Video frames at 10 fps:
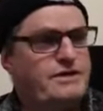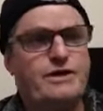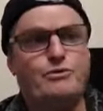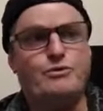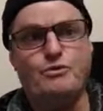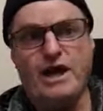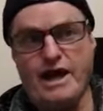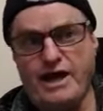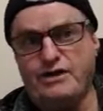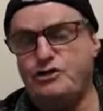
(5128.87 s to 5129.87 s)
He will
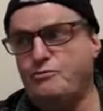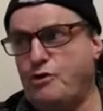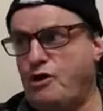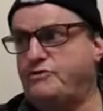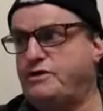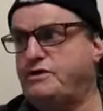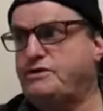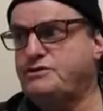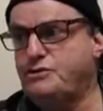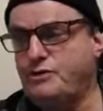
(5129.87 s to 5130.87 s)
hand them over
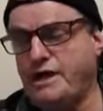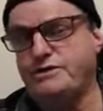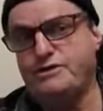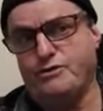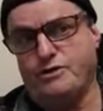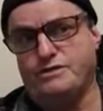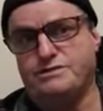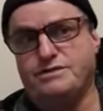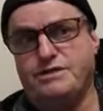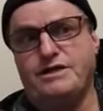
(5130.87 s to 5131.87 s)
to
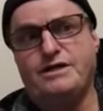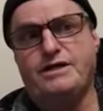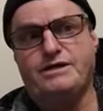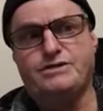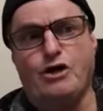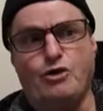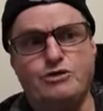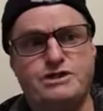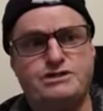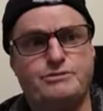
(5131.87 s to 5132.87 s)
Antichrist. It's an
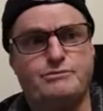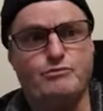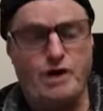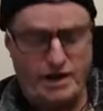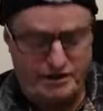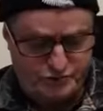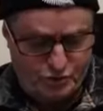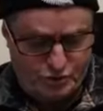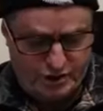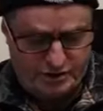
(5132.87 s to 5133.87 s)
Old Testament way of
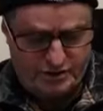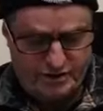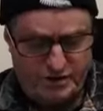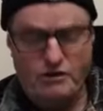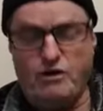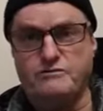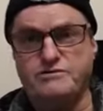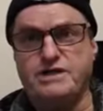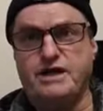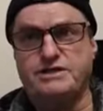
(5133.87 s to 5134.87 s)
talking, of
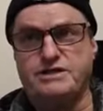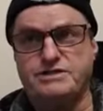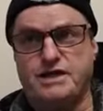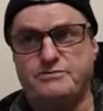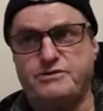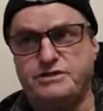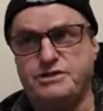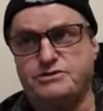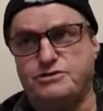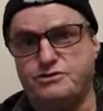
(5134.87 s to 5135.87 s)
saying the same things
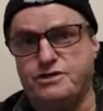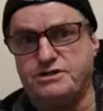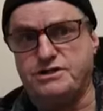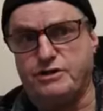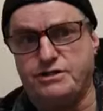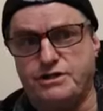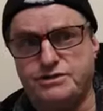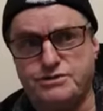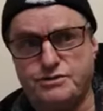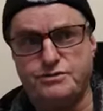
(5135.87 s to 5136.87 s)
at 2
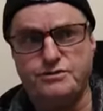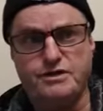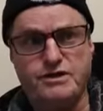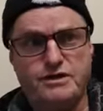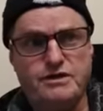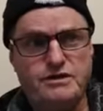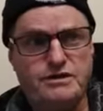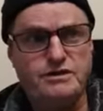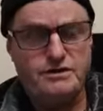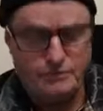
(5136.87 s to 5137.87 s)
Thessalonians 2
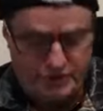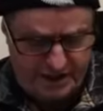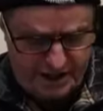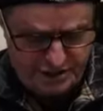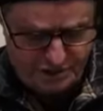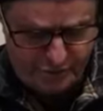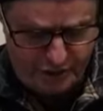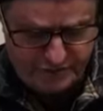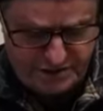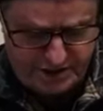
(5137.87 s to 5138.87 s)
when he hands them
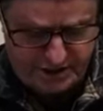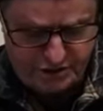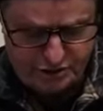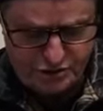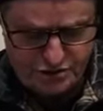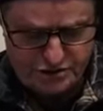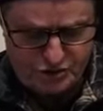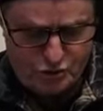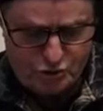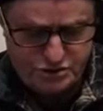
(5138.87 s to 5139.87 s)
over to that delusion
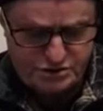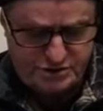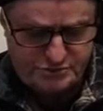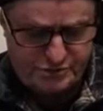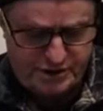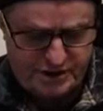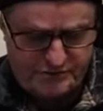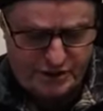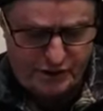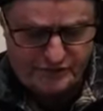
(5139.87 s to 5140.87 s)
that causes them to be
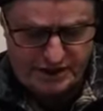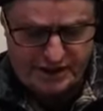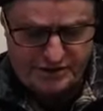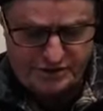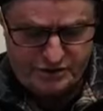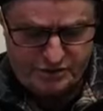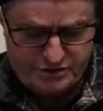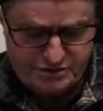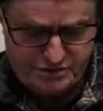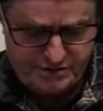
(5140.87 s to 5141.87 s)
given over to
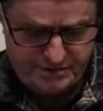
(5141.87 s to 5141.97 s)
Antichrist.